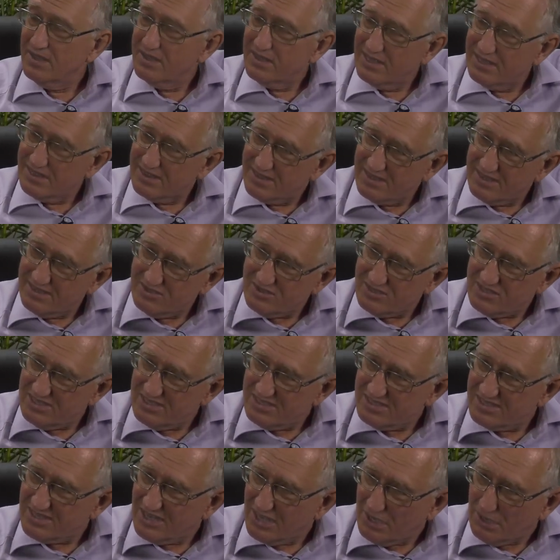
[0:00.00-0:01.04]
that this
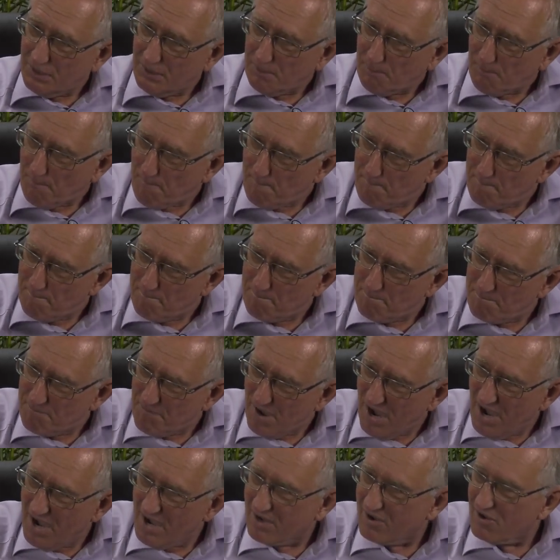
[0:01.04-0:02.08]
is her
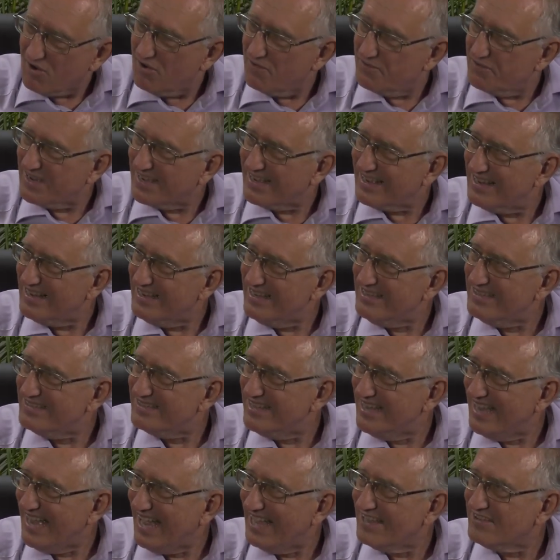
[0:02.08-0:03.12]
mark of
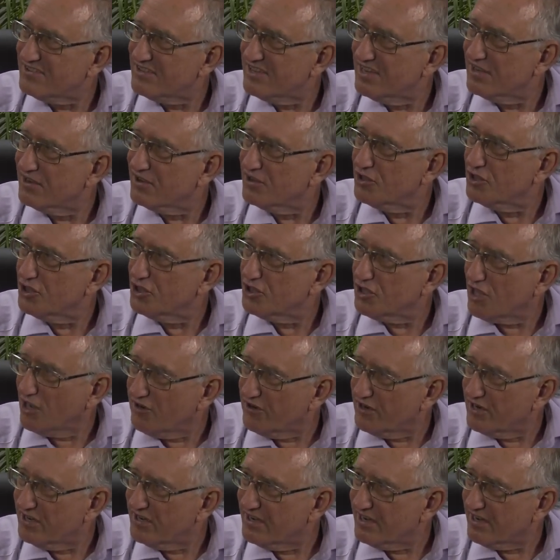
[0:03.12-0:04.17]
ecclesiastic
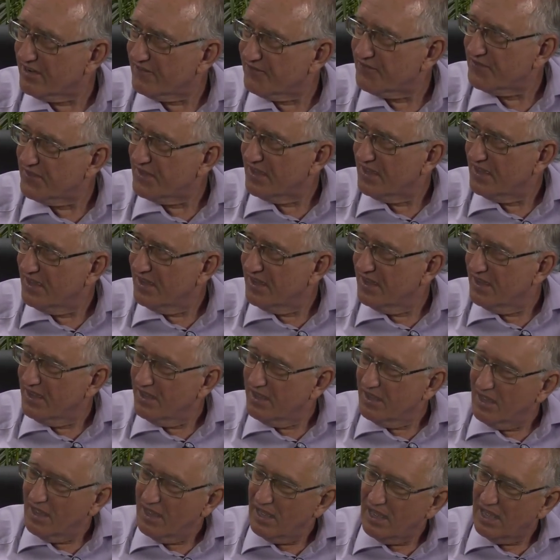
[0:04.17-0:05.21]
authority,
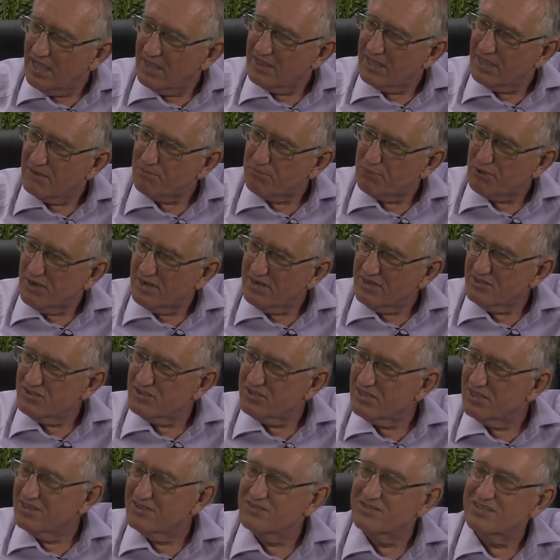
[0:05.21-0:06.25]
and that
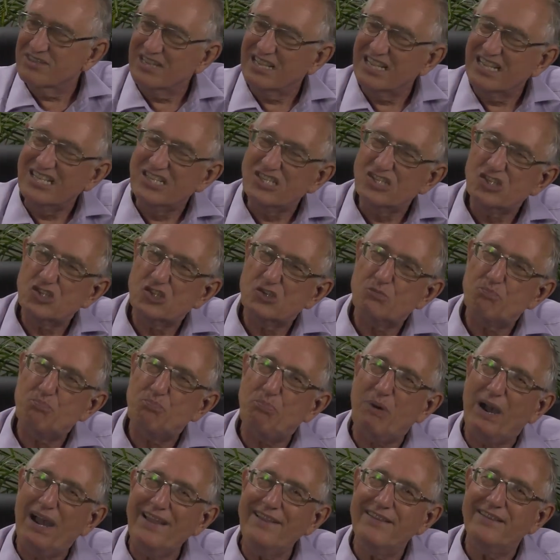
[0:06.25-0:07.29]
Protestants, in
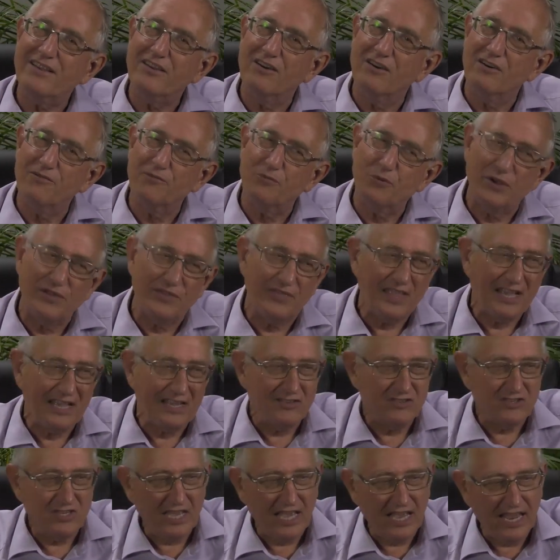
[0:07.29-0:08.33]
spite of what they
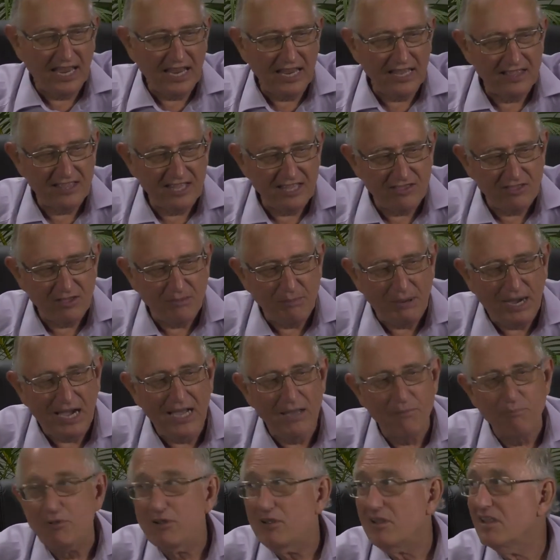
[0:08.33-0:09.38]
say, that the
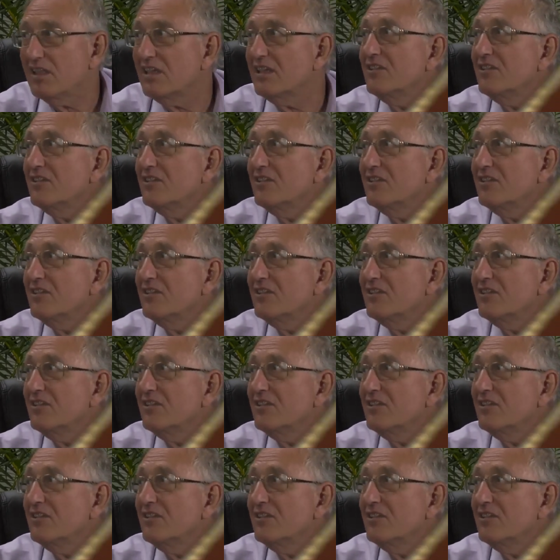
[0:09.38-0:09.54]
Bible